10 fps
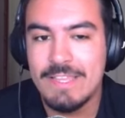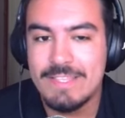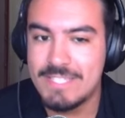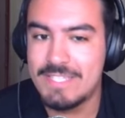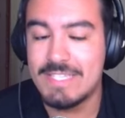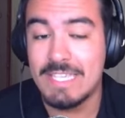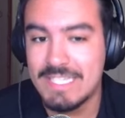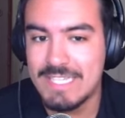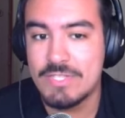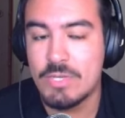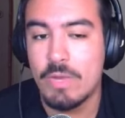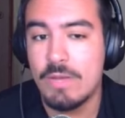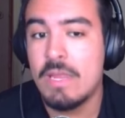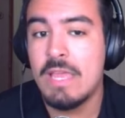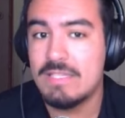This is a state that Tester
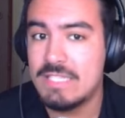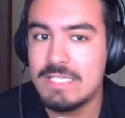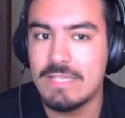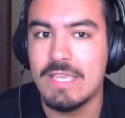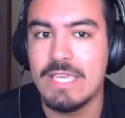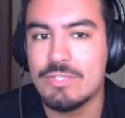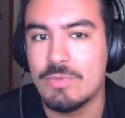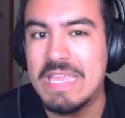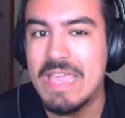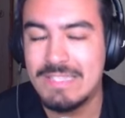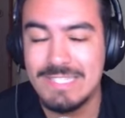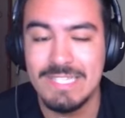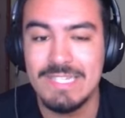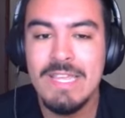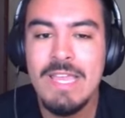won decently in
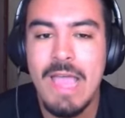2018